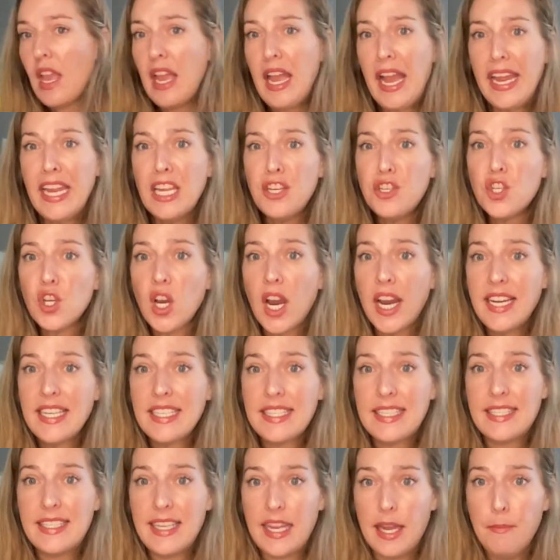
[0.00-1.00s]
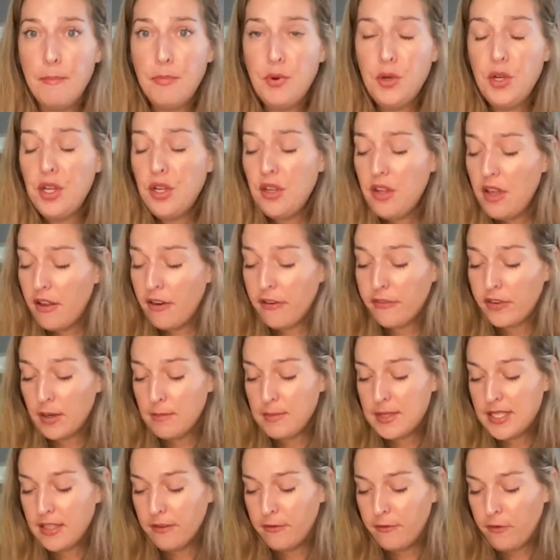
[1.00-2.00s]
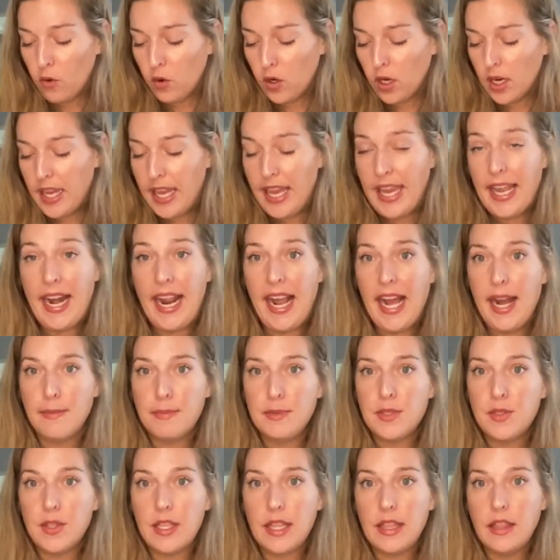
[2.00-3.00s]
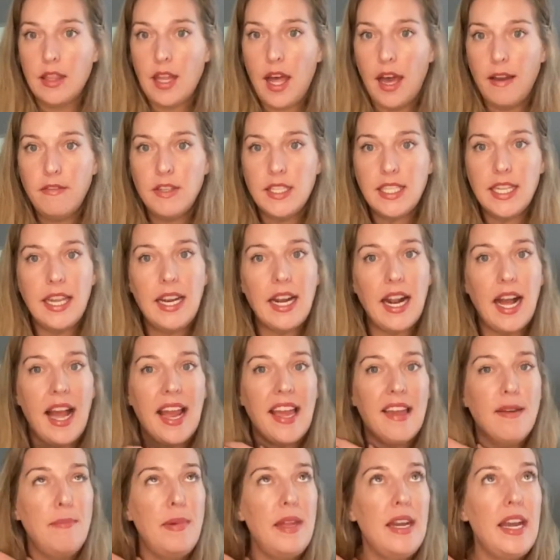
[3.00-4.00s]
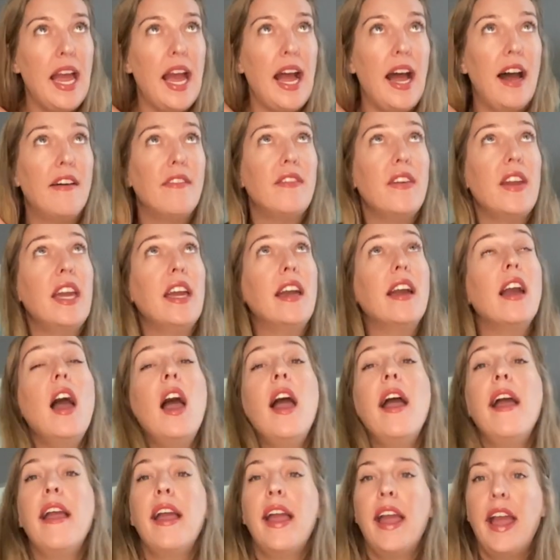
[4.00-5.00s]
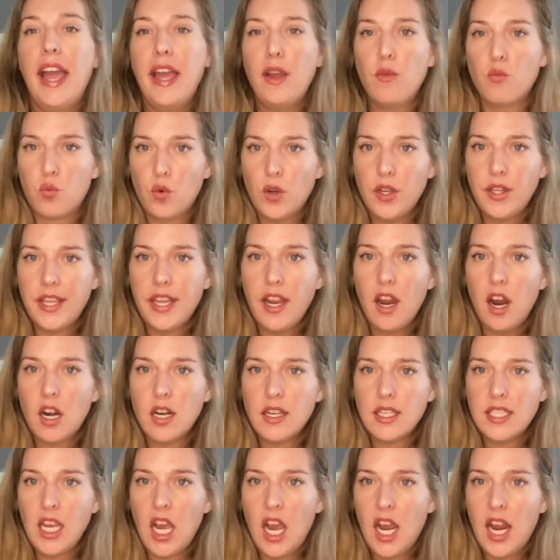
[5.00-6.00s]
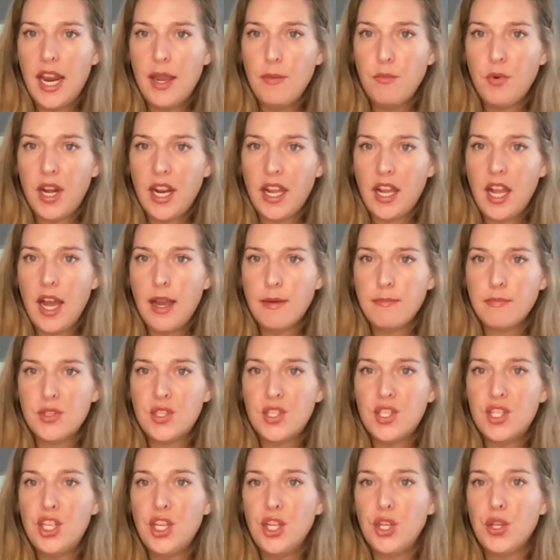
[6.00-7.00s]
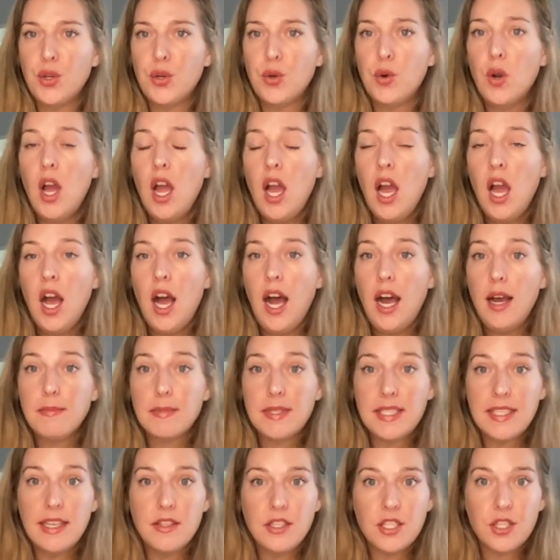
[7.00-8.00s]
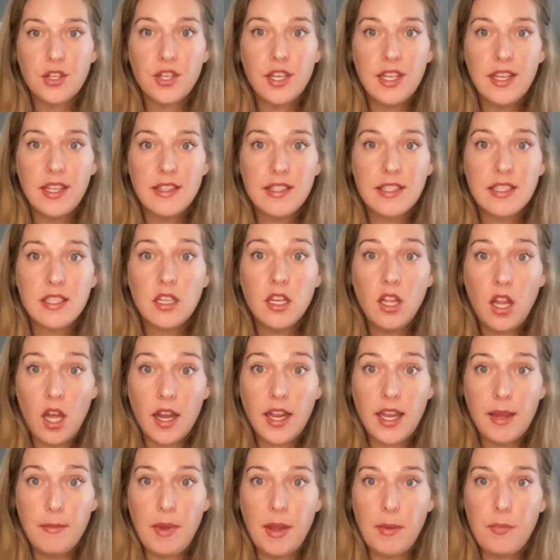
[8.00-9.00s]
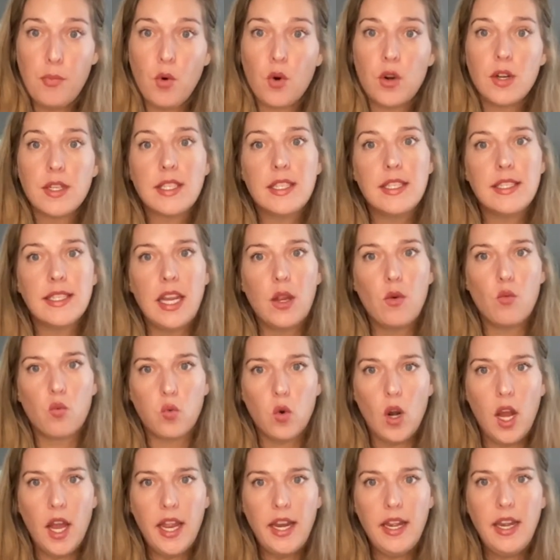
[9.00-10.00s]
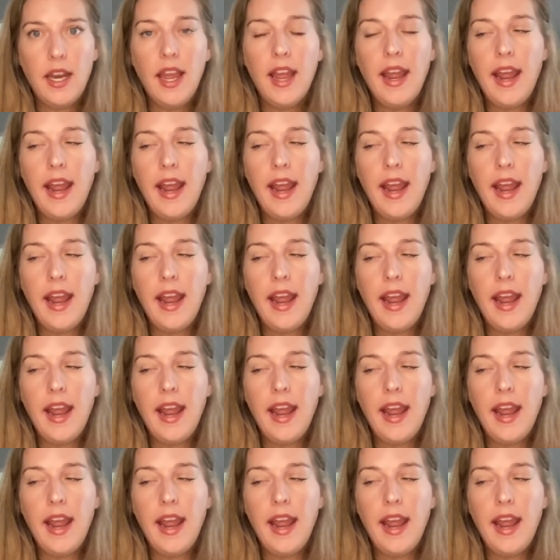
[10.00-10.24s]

I had tried a sample from Sephora and I absolutely loved it. I have been having a really hard time when it comes to um, sunscreen clogging my pores because I run